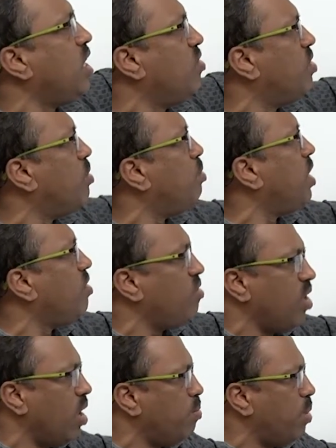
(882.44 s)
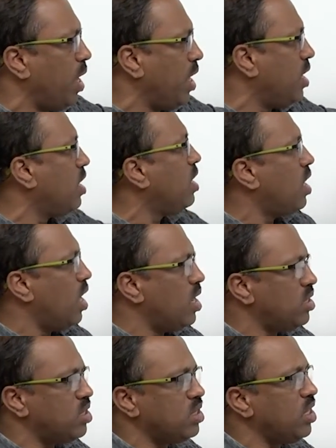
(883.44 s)
given B, we applied.
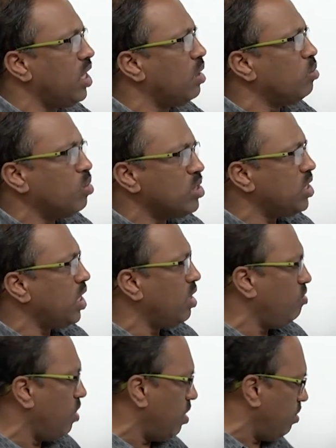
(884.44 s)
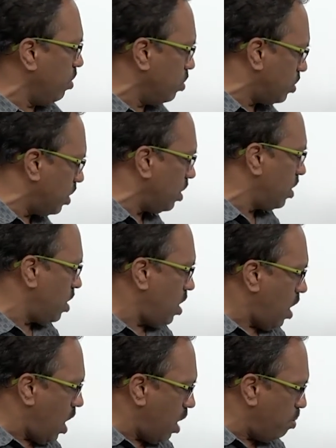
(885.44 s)
Addition theorem, once again we are using.
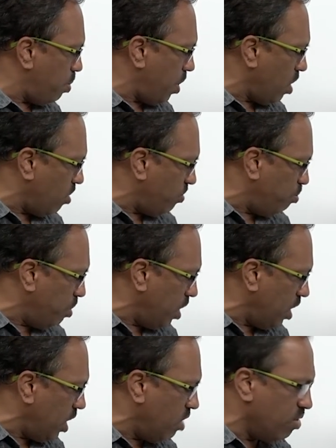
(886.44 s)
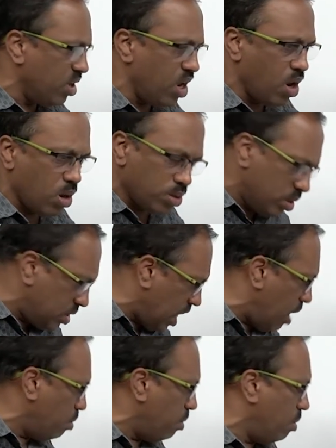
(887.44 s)
And P of B given A also,
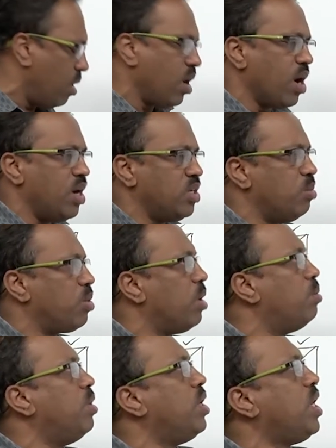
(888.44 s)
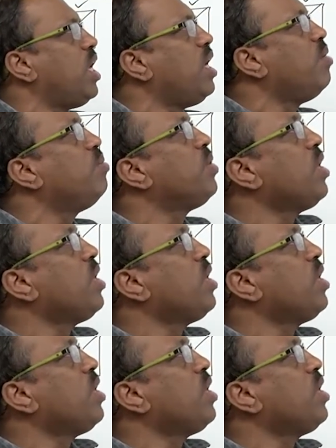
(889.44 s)
same addition probability,